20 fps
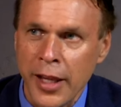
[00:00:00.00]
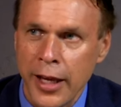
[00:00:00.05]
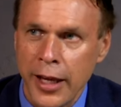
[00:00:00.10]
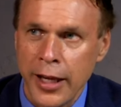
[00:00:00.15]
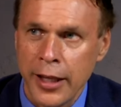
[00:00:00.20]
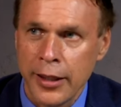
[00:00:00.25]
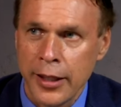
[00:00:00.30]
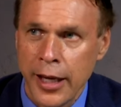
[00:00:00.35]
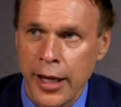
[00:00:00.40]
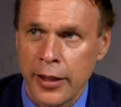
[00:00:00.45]

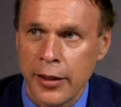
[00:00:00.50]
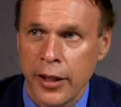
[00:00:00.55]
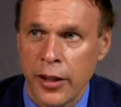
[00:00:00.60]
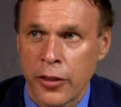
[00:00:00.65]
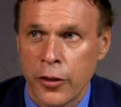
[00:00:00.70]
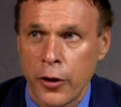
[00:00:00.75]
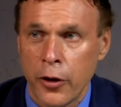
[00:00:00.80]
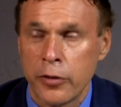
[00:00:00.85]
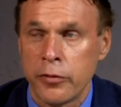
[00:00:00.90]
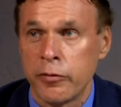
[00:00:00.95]
And then the
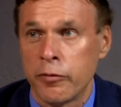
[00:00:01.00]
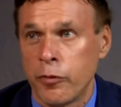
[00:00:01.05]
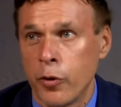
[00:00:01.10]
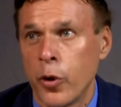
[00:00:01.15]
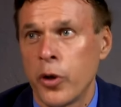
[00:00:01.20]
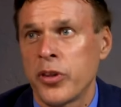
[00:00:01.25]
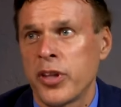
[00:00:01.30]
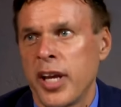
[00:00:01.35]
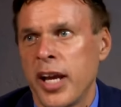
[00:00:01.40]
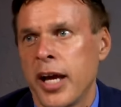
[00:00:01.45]
third and
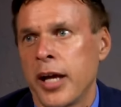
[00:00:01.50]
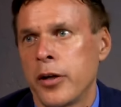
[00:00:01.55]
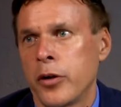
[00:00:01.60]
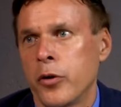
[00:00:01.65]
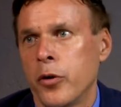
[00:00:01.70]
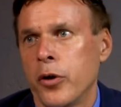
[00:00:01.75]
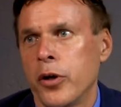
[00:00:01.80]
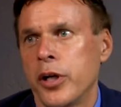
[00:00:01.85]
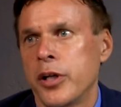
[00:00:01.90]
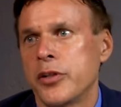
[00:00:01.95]
fourth
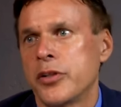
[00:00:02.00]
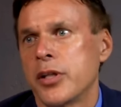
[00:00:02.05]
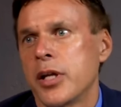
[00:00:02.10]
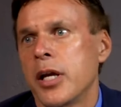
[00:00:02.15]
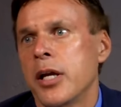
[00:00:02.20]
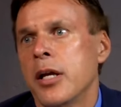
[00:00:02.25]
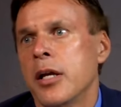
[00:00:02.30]
categories